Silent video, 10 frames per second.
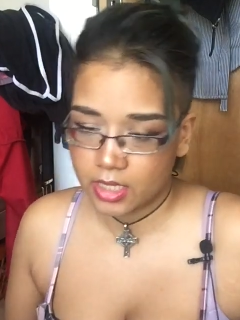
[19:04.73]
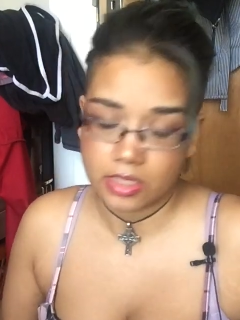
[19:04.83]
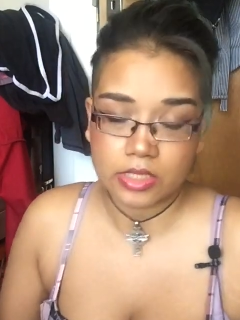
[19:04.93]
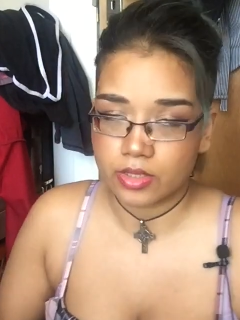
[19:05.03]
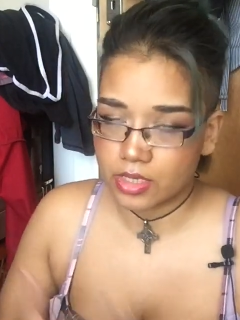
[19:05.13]

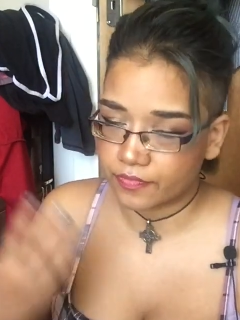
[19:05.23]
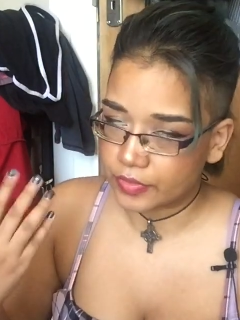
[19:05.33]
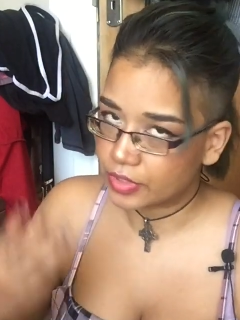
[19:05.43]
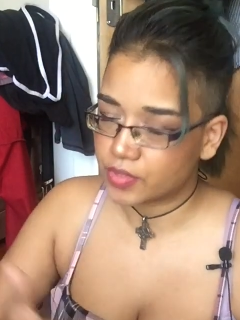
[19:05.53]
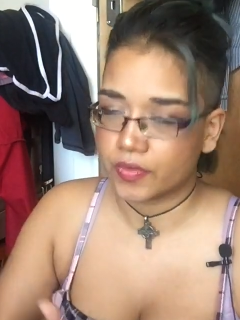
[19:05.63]
If, for
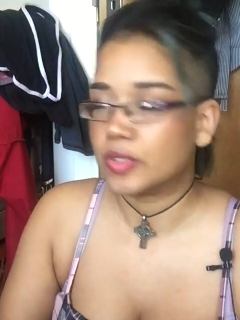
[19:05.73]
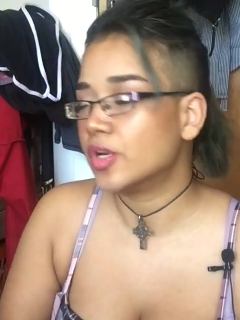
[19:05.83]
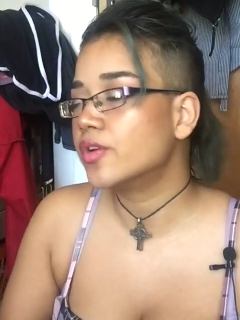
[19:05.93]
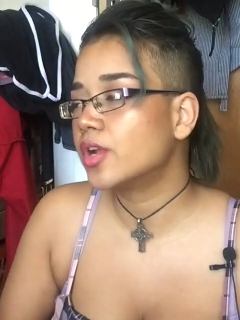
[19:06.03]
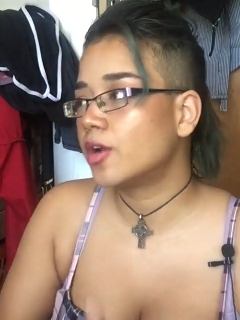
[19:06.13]
those of you who
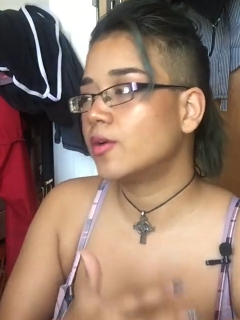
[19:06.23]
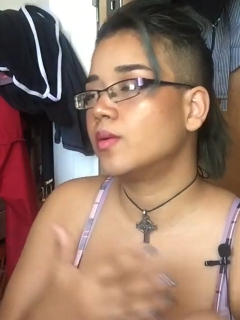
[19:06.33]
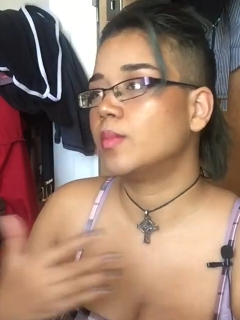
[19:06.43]
don't know,